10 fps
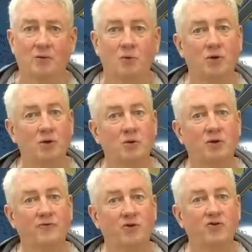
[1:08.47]
We're doing
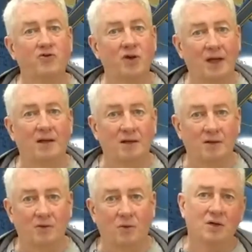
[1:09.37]
a forced landing
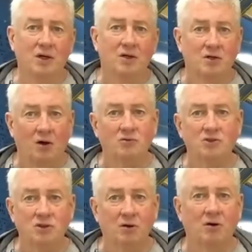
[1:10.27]
on the water. Don't
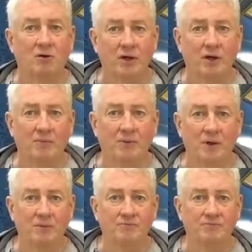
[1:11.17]
stall the
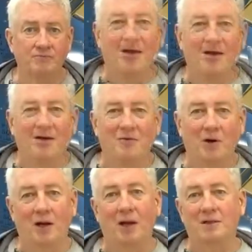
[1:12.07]
airplane.
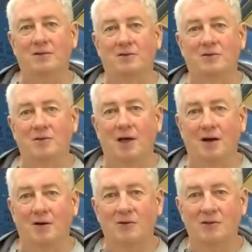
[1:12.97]
What I'd like to do
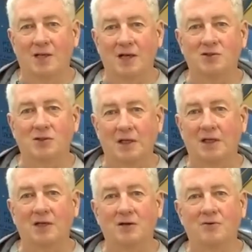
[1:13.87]
now is actually
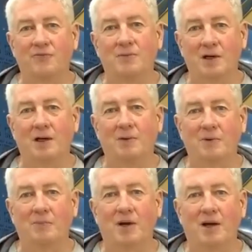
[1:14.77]
hear from a
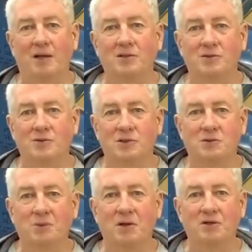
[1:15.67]
couple of pilots who
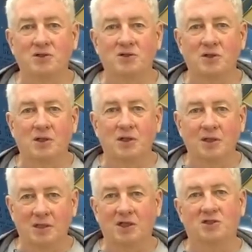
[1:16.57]
experienced
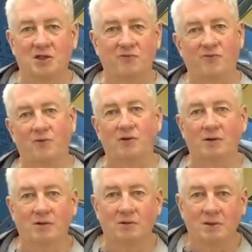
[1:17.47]
ditching for real.